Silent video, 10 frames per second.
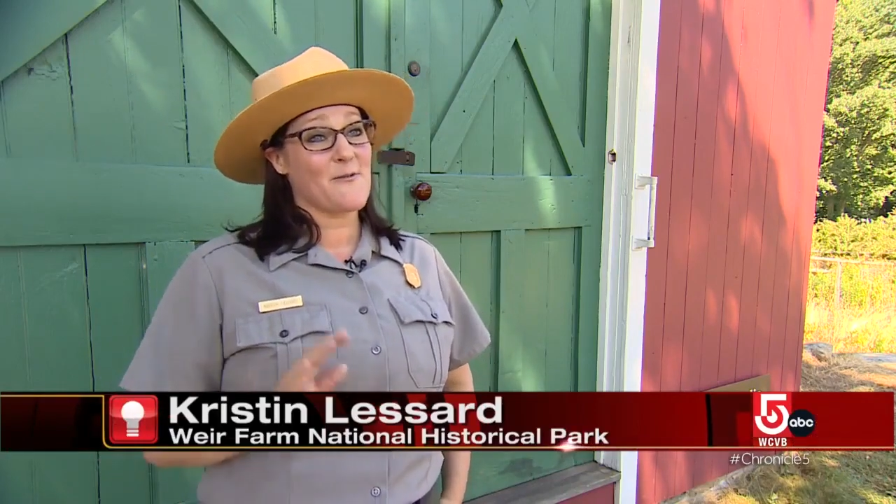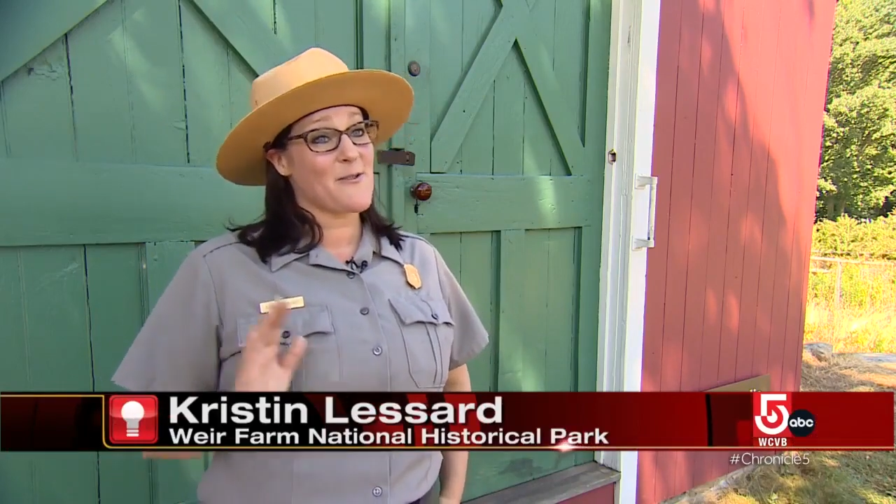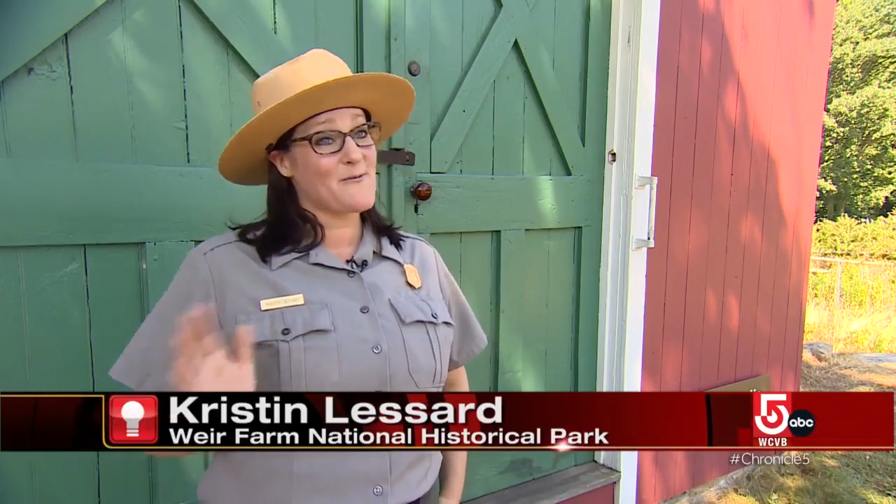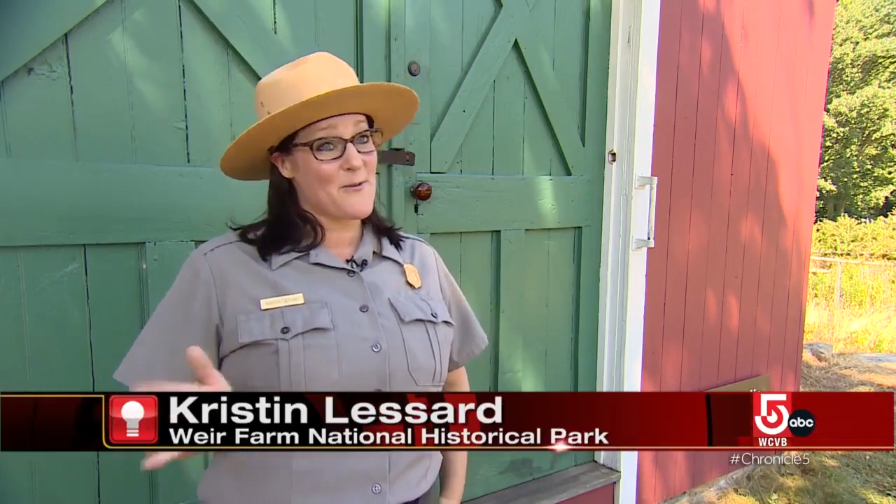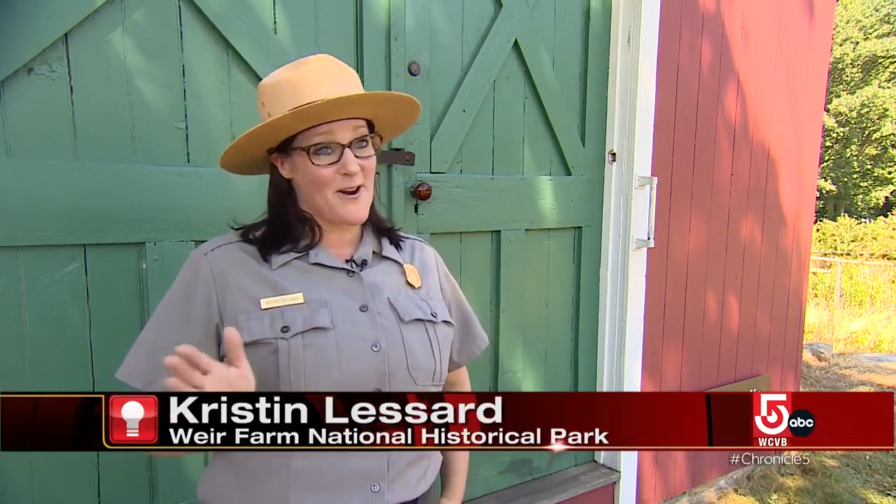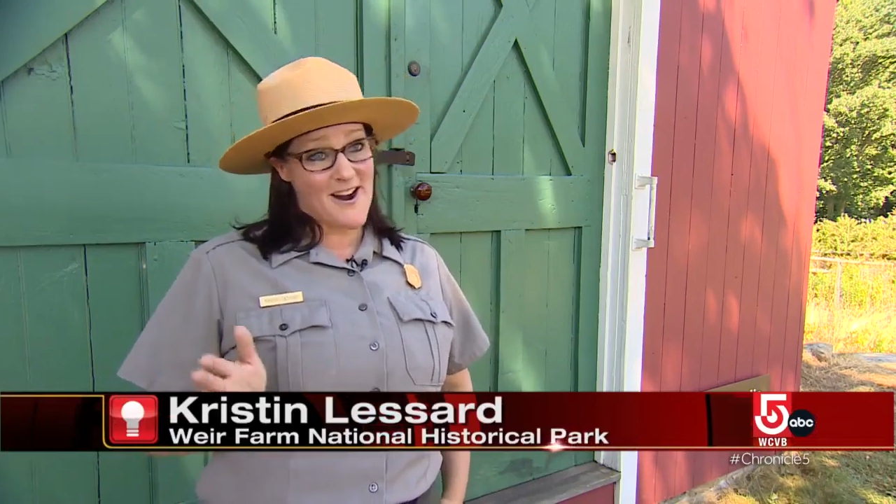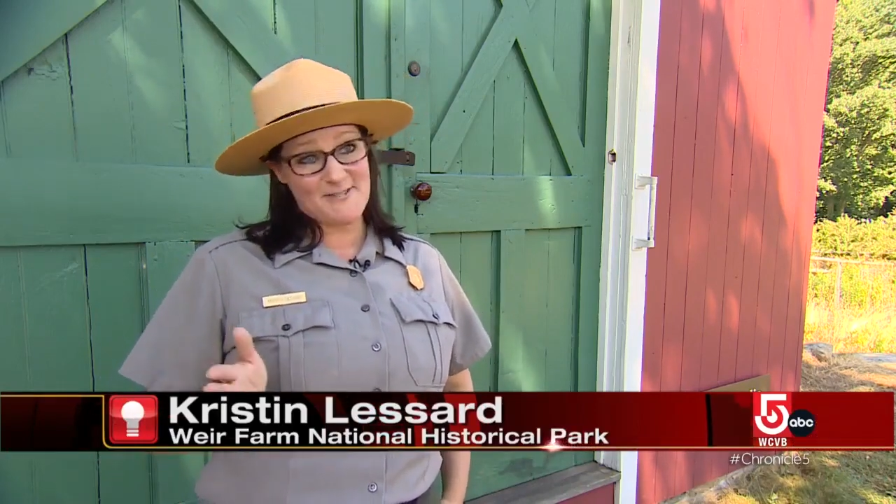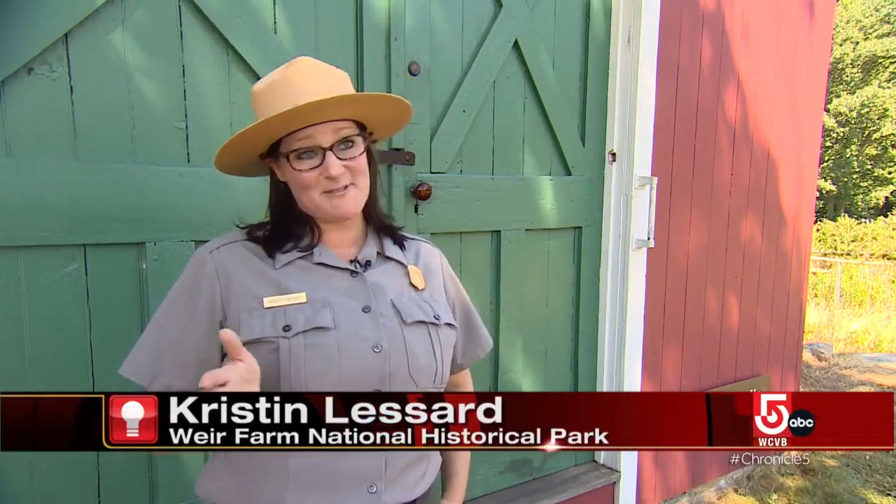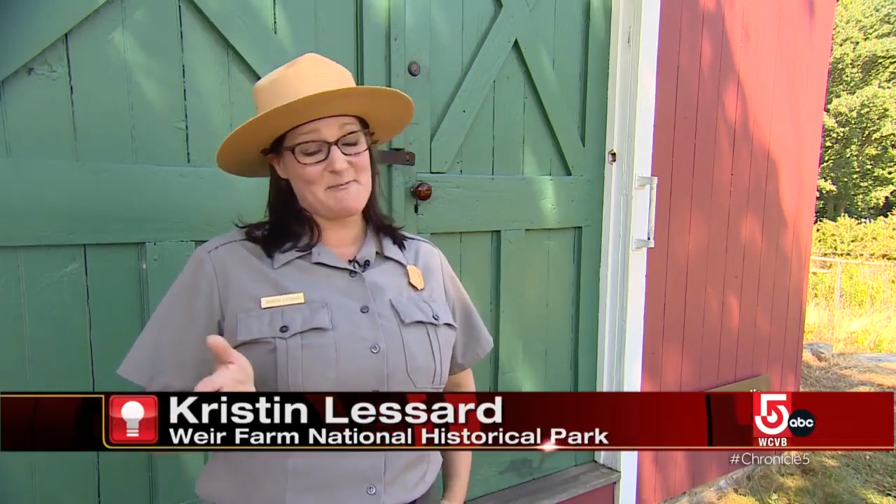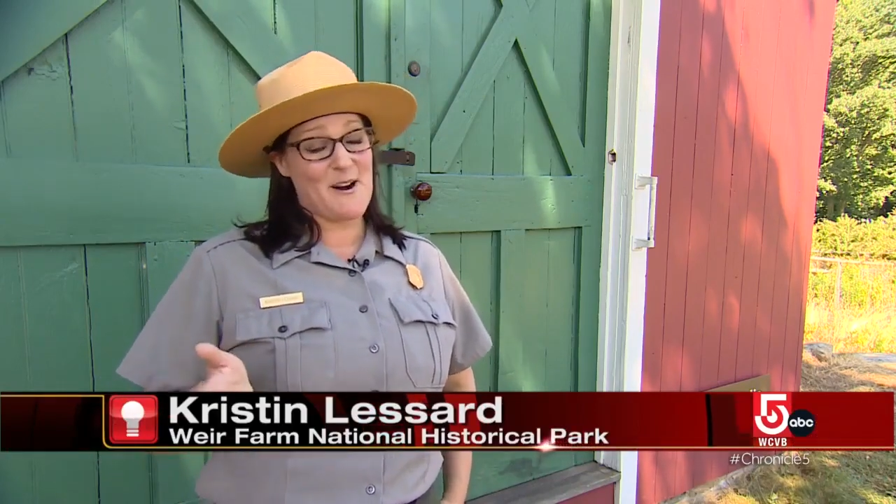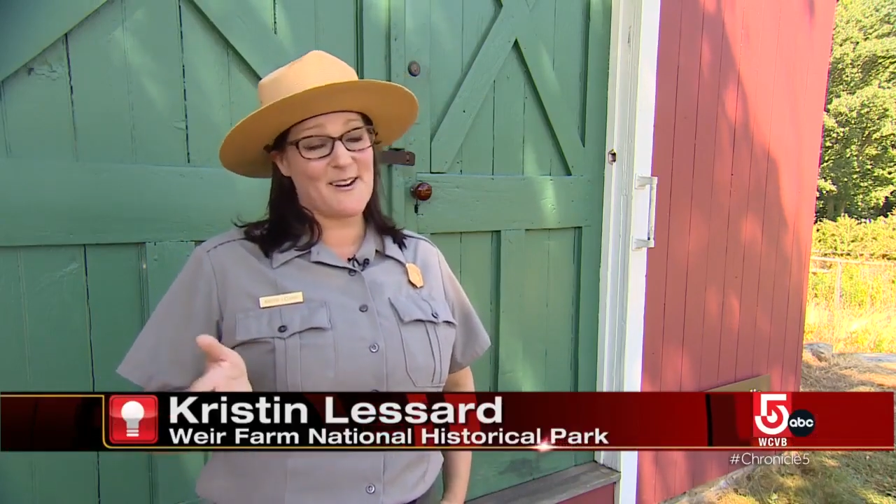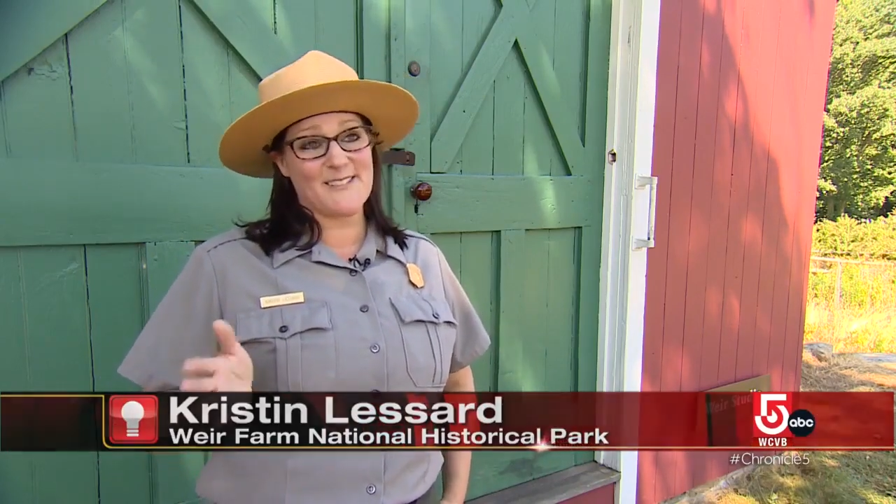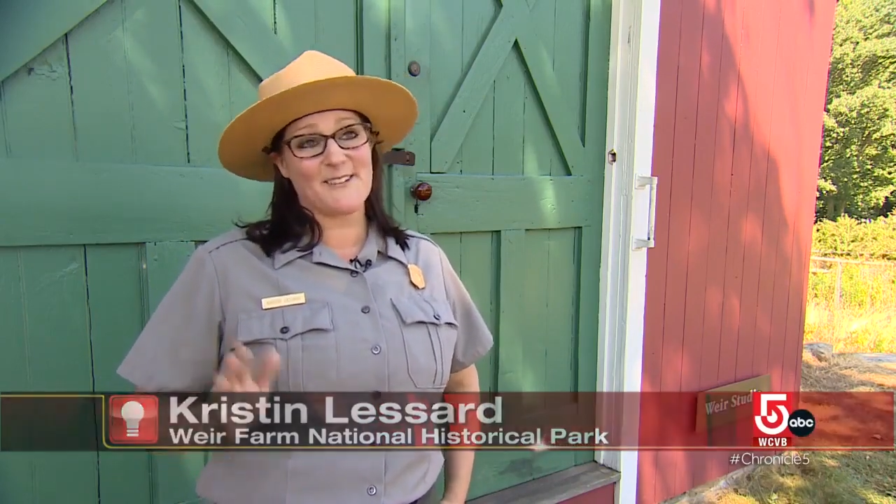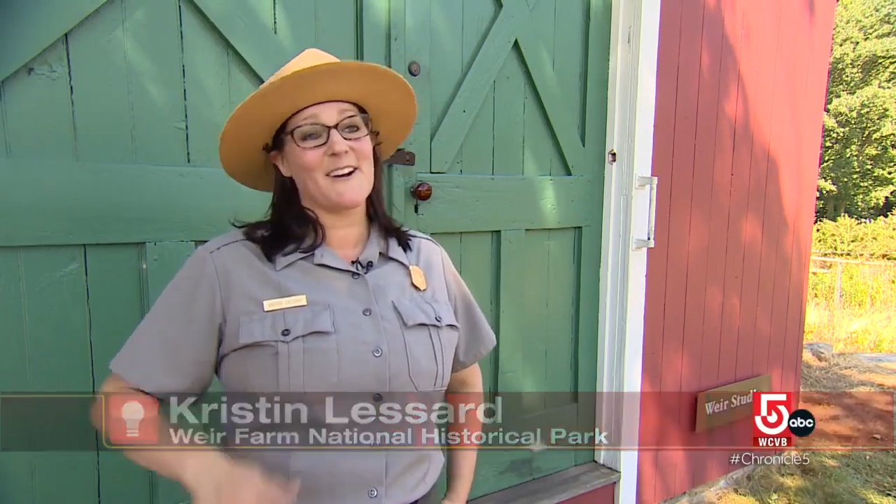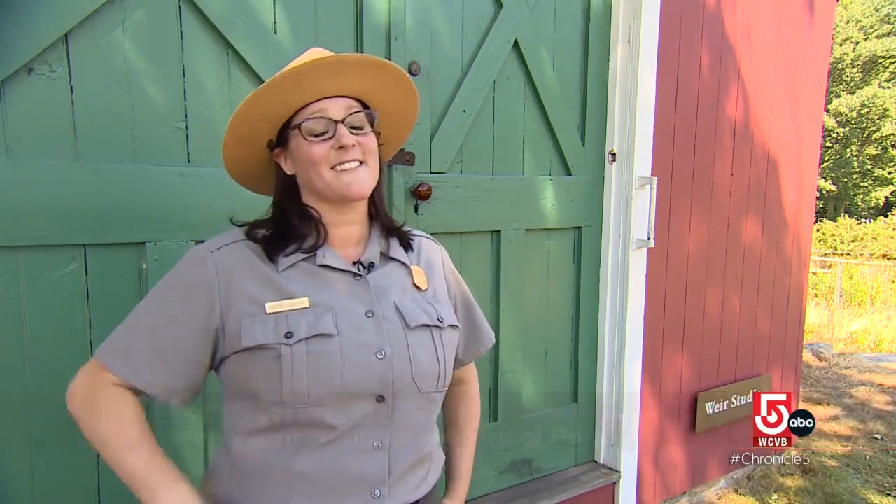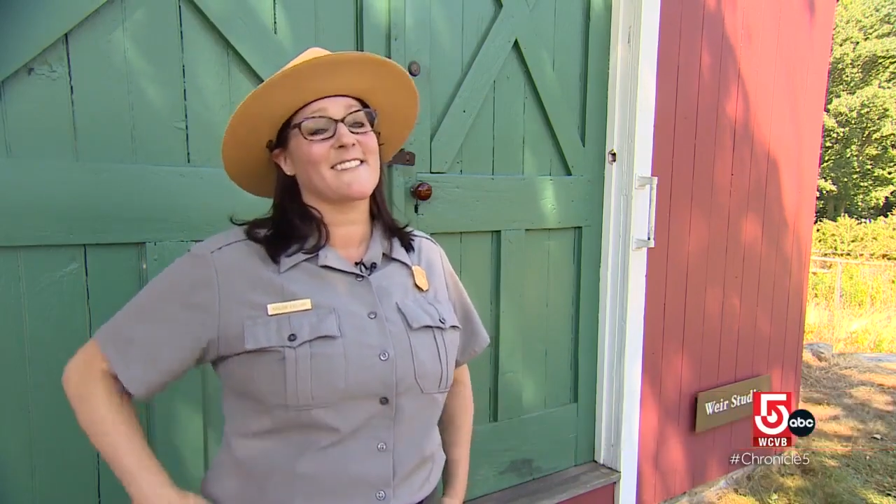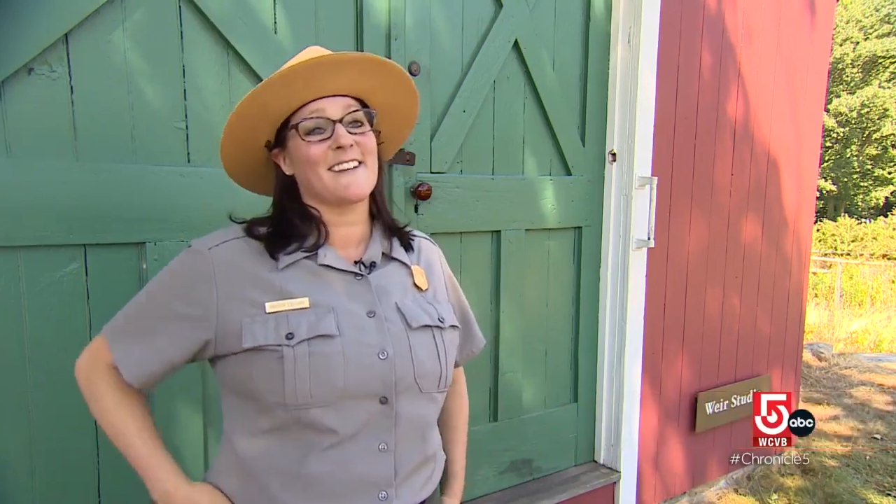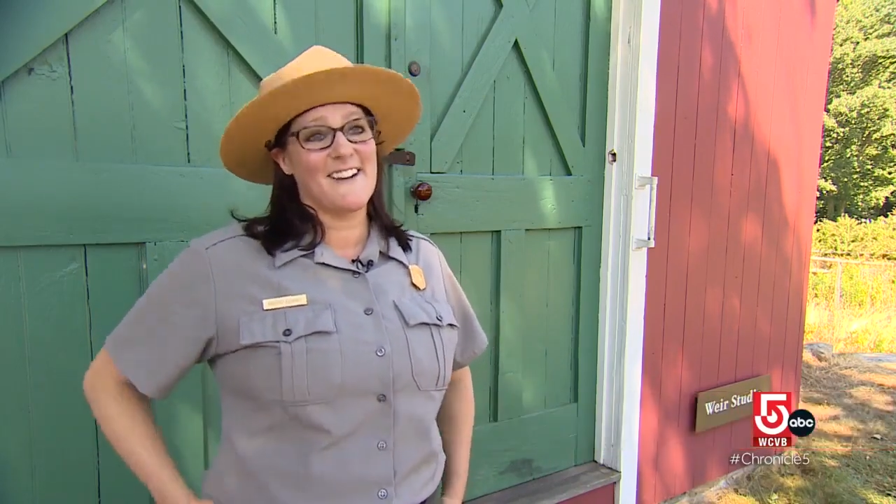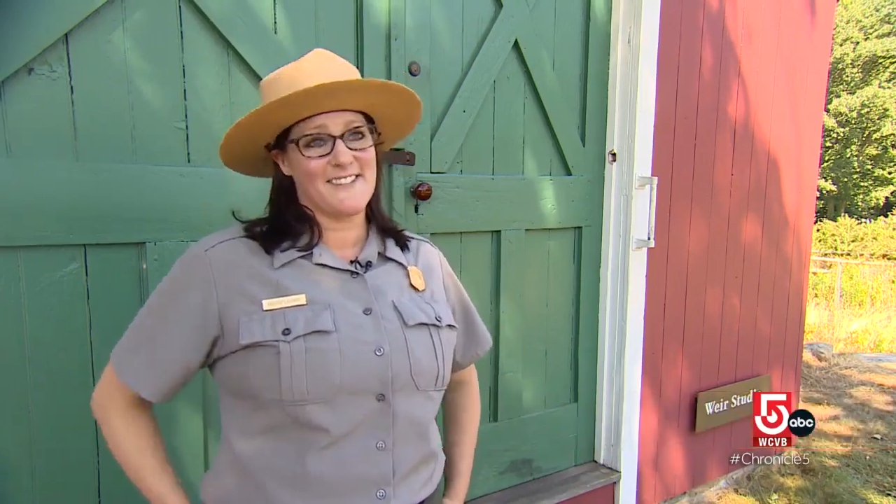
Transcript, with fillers: over 400 parks across the